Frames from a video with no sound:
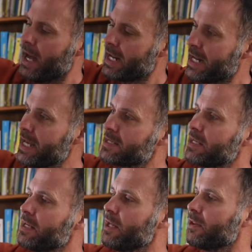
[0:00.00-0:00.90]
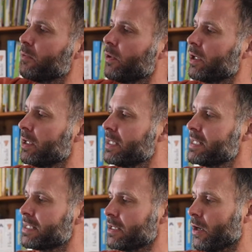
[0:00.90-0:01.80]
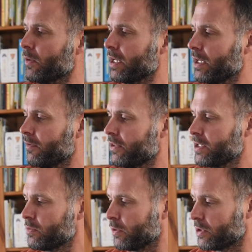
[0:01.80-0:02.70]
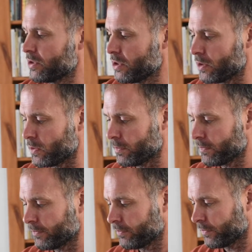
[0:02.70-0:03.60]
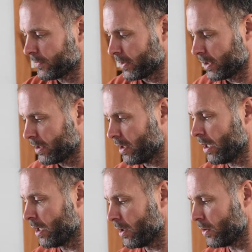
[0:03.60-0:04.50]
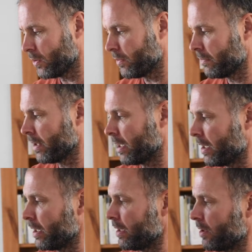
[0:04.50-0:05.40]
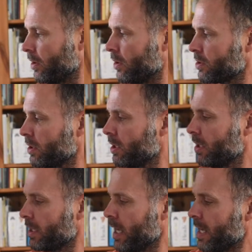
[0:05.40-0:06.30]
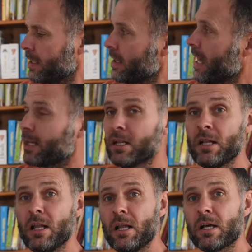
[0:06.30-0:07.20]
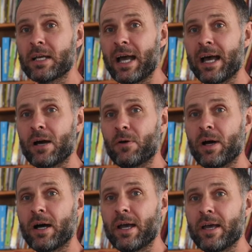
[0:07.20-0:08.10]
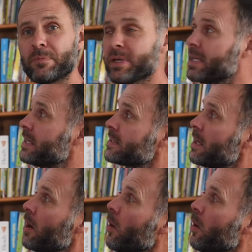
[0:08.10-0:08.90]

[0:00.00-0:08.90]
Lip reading: And here's another one. This is, oh, I love this one too. Oh my gosh, look at that. Look how high up he is.